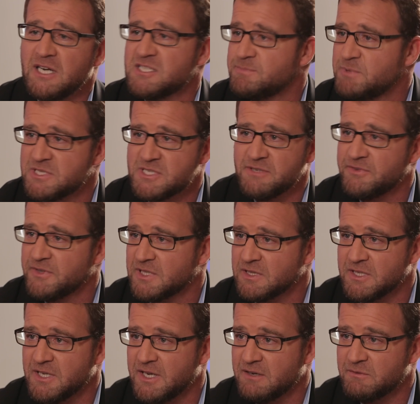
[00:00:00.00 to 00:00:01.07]
I
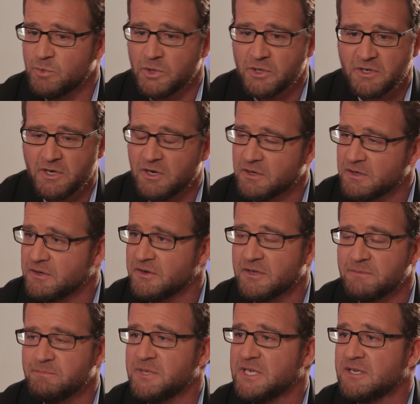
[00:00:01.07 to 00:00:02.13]
specifically have worked hard
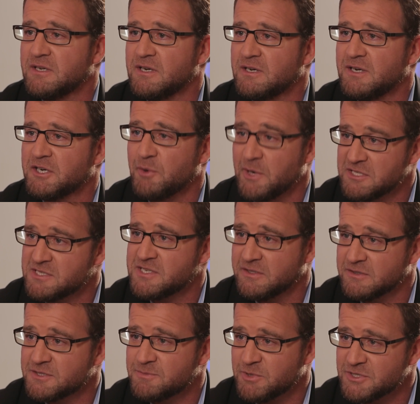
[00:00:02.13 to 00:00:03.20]
on being a great
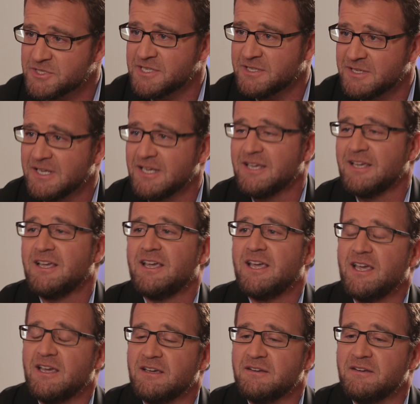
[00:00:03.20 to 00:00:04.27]
salesperson.
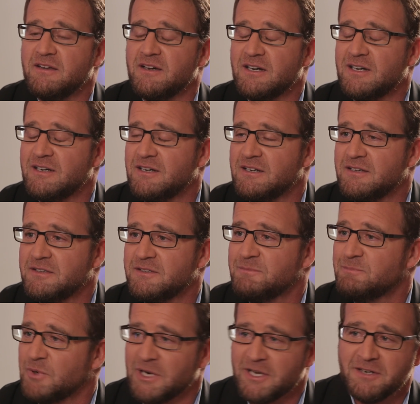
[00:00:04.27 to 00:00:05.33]
And
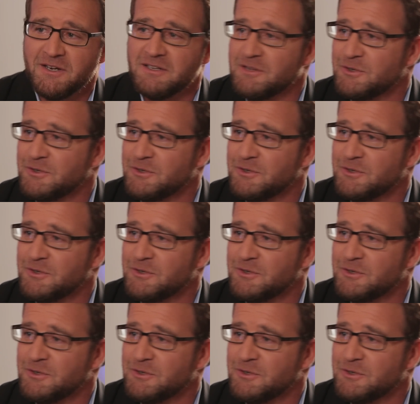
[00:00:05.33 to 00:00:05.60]
Brian, I